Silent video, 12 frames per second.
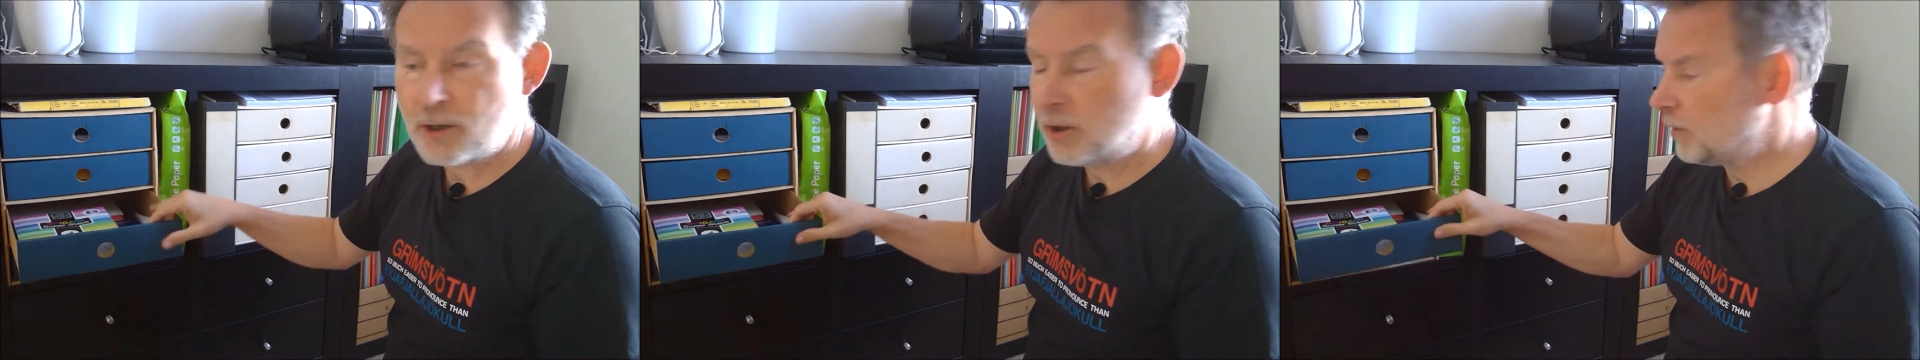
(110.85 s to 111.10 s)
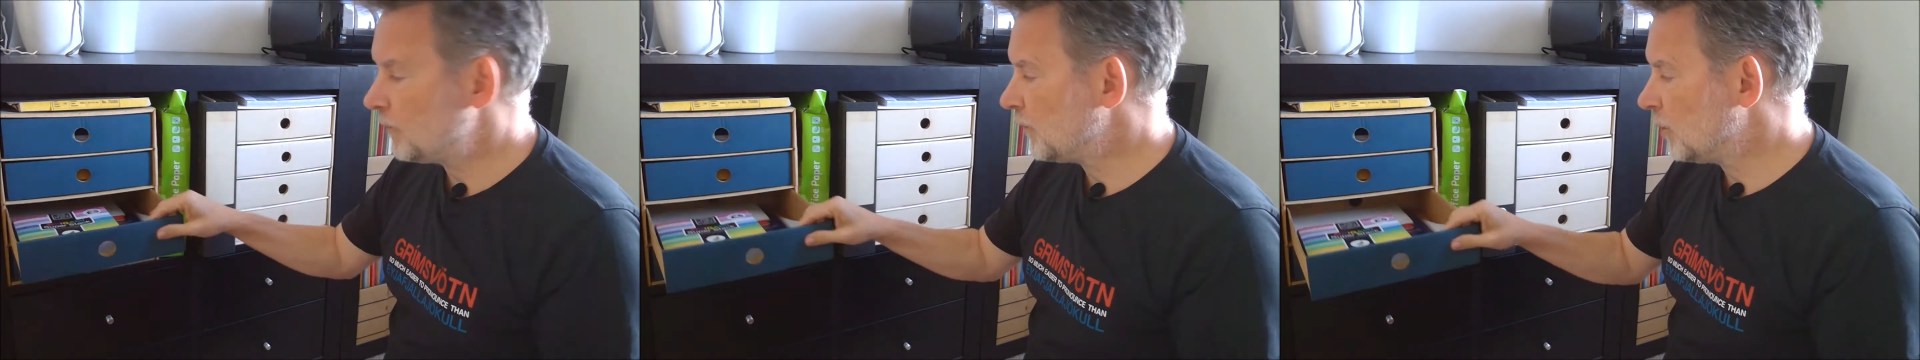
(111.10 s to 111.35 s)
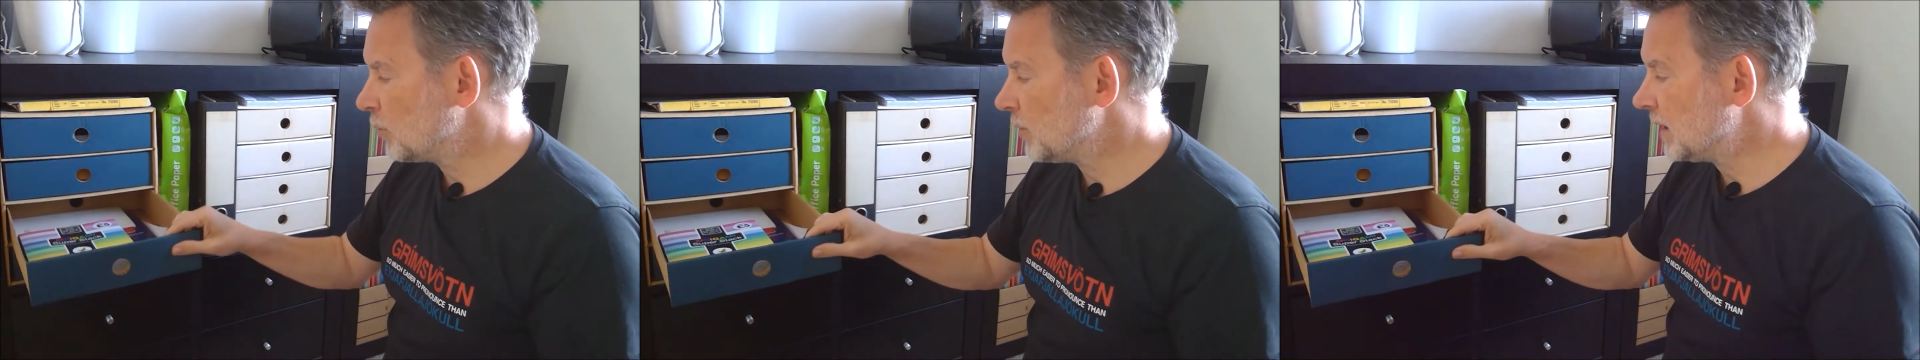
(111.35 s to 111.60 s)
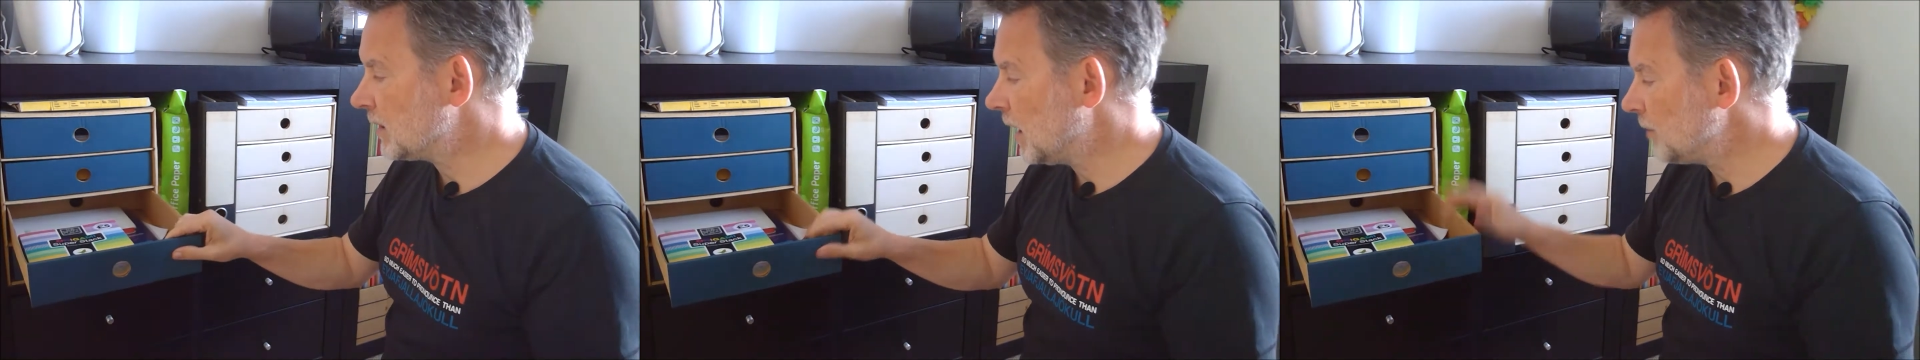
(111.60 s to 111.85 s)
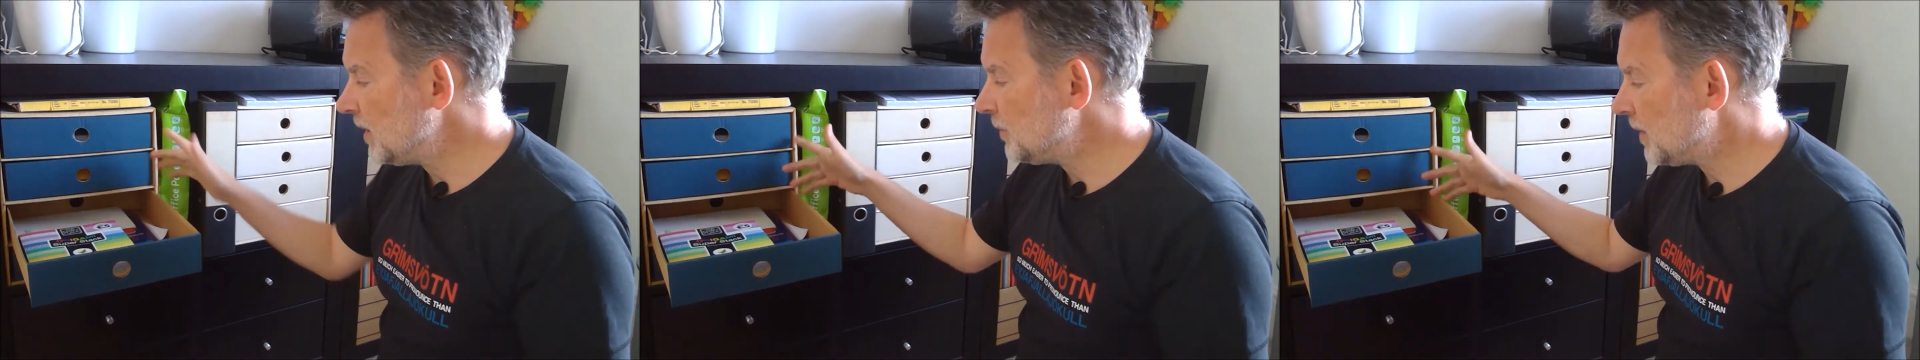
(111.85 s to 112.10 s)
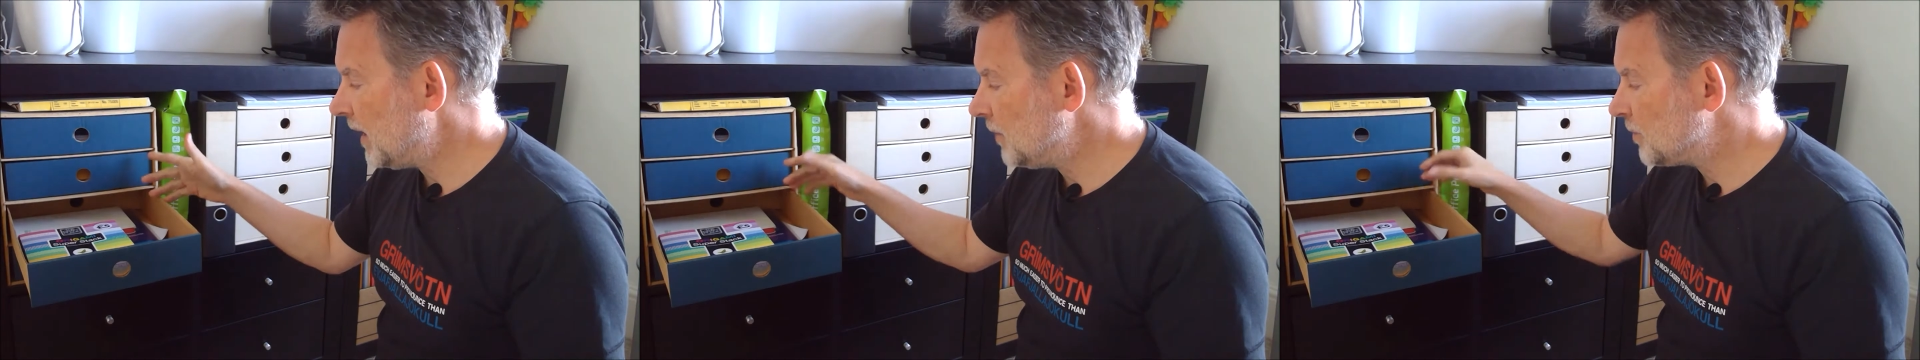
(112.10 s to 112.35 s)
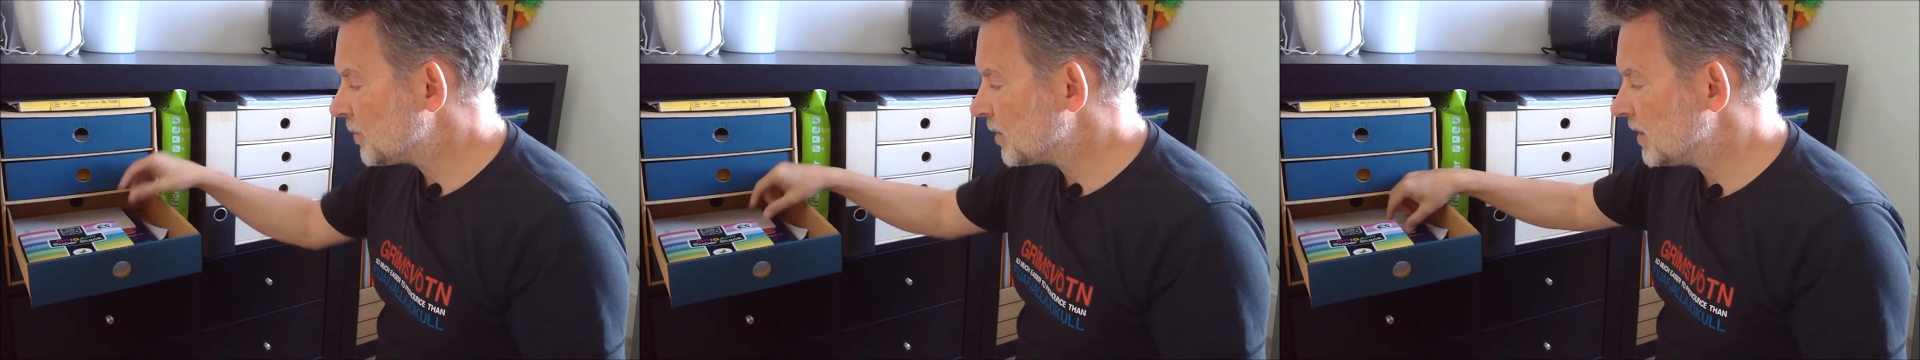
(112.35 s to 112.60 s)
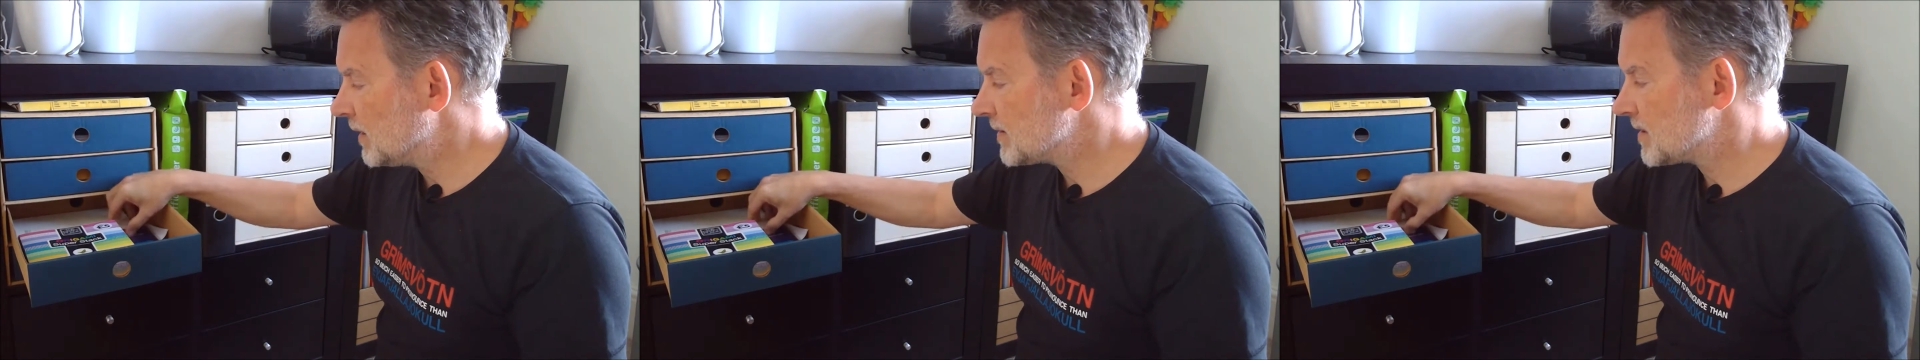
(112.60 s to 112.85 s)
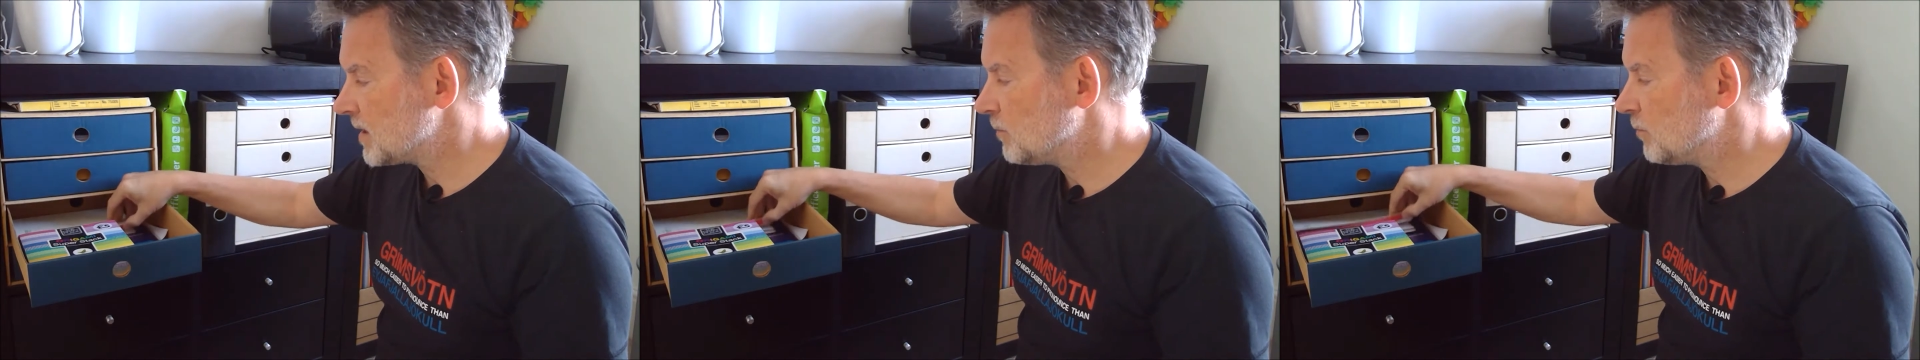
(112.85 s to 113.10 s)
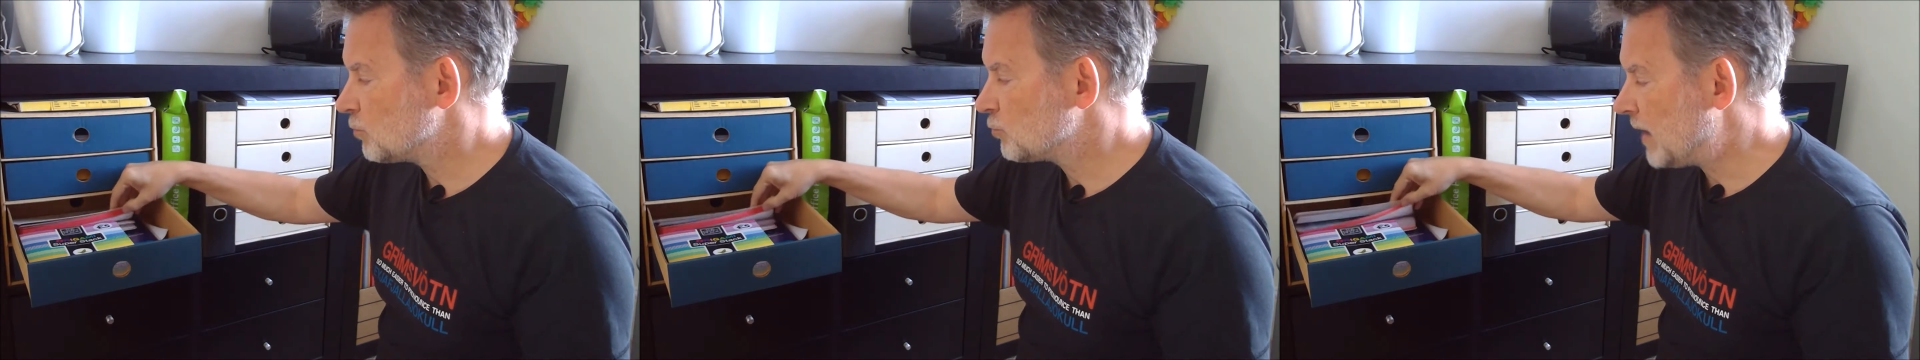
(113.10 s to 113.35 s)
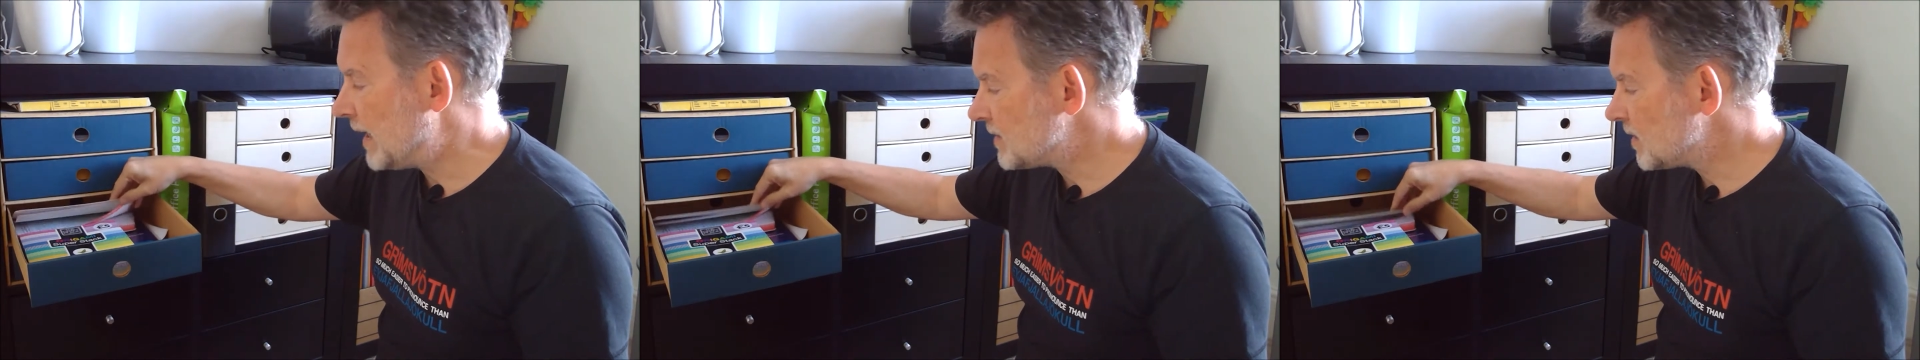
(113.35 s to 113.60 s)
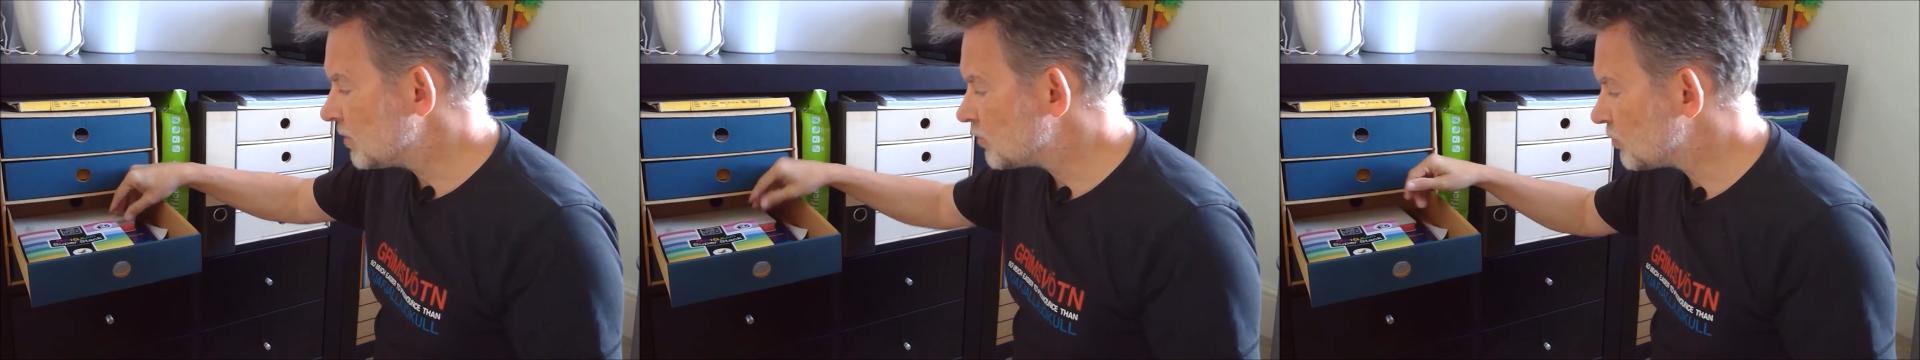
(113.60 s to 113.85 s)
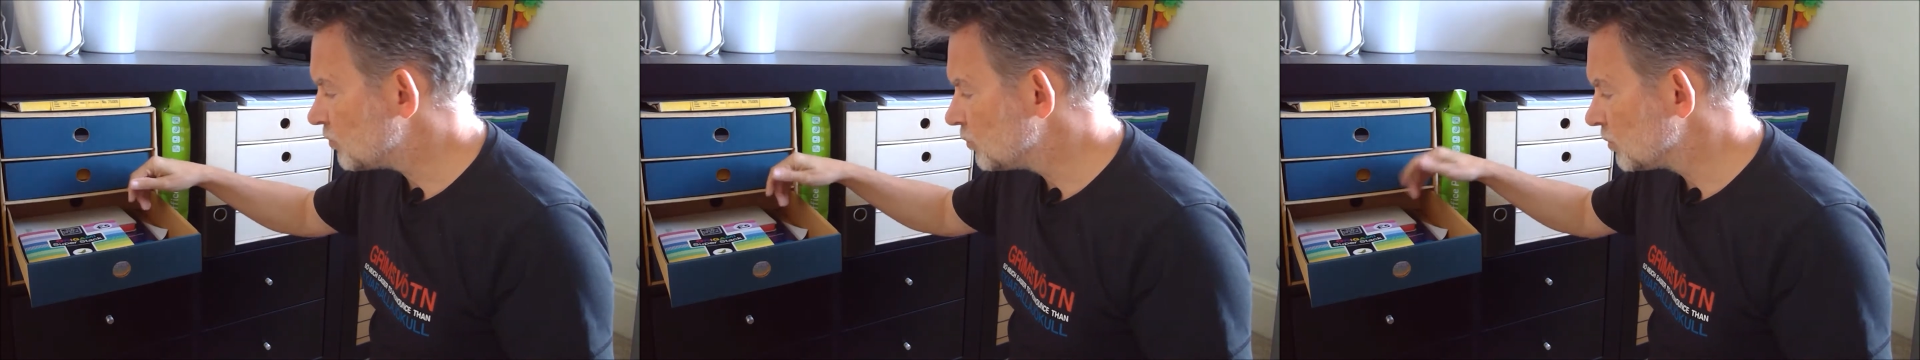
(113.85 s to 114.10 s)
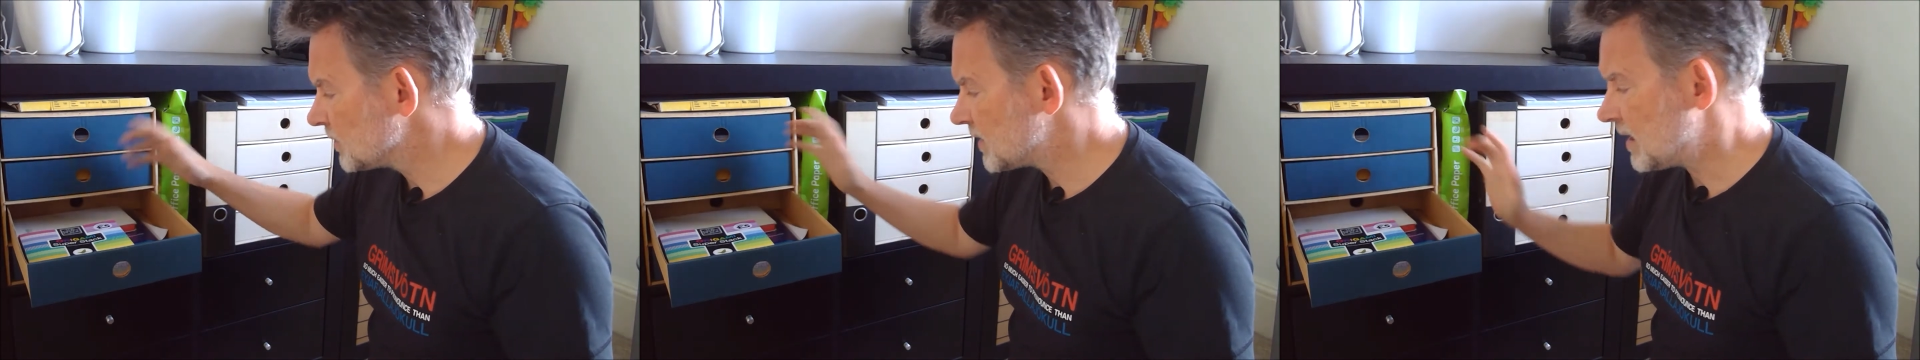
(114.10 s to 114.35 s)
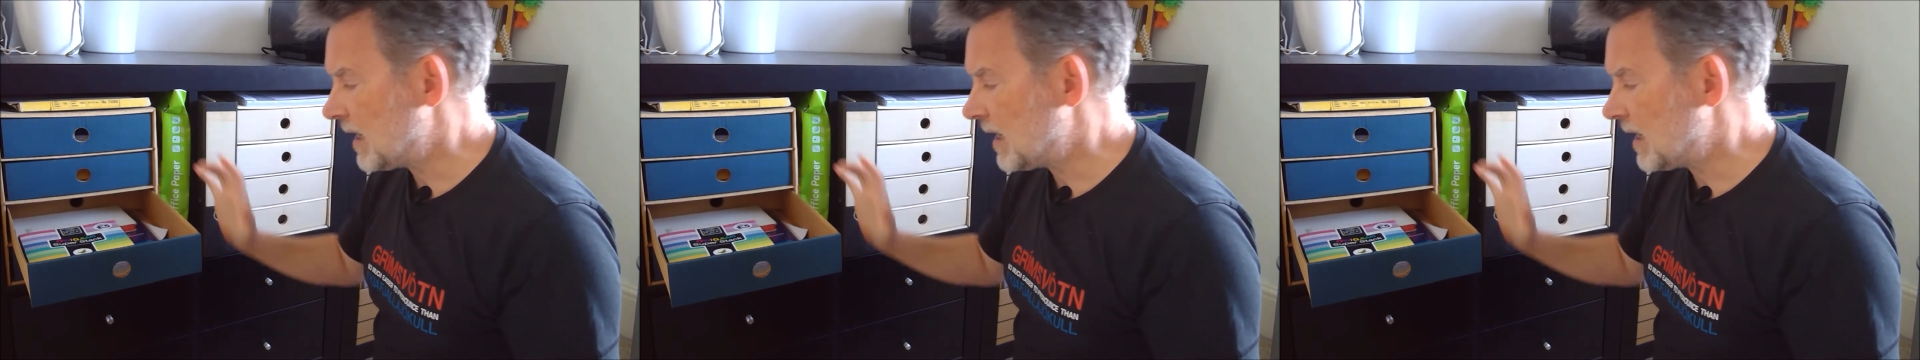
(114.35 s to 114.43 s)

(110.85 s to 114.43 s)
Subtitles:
of origami paper and some writing tools